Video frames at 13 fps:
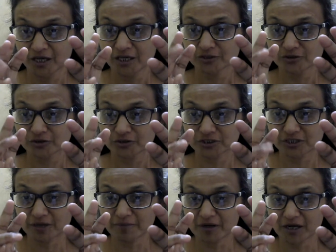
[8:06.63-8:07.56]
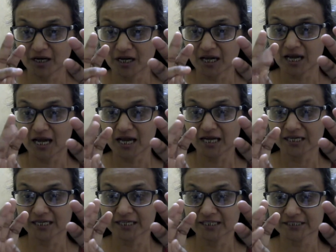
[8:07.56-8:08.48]
So stomach
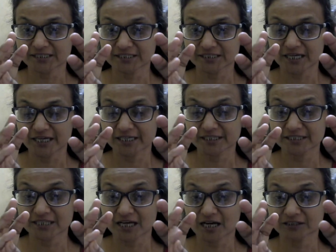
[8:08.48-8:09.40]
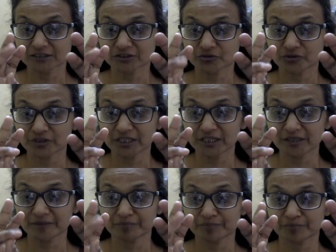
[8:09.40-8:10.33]
and intestines are the
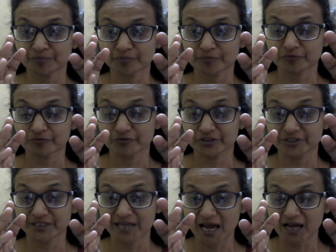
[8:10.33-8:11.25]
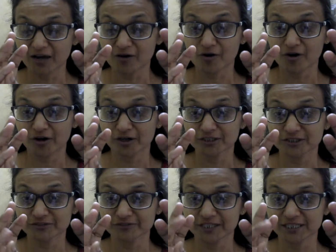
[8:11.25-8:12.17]
three yang
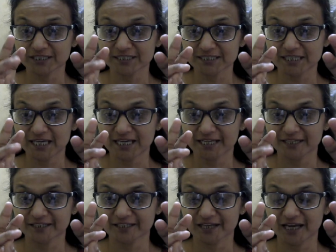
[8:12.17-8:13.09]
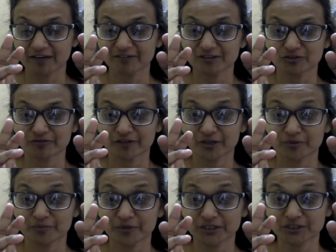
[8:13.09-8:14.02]
organs, we can say in the language of
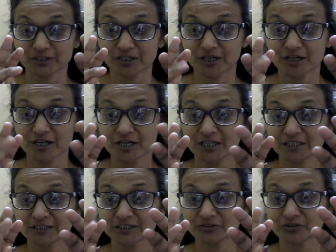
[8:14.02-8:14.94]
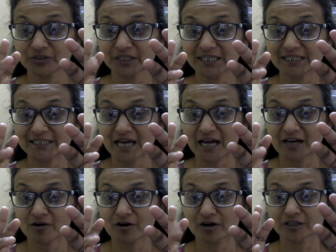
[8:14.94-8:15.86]
acupressure, the three
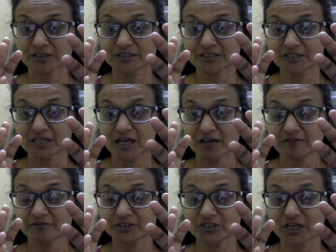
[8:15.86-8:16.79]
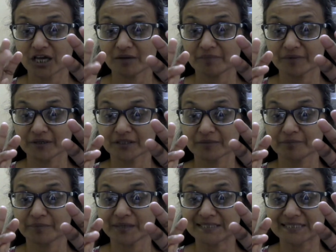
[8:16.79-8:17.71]
yang organs which help in the
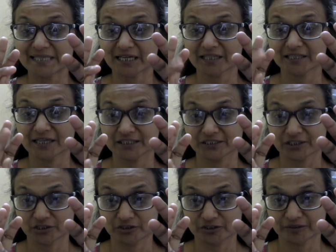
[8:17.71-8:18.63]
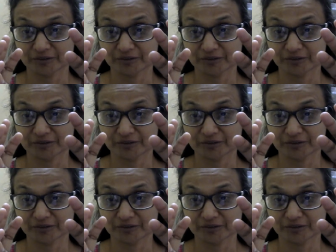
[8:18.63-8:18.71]
basic digestion.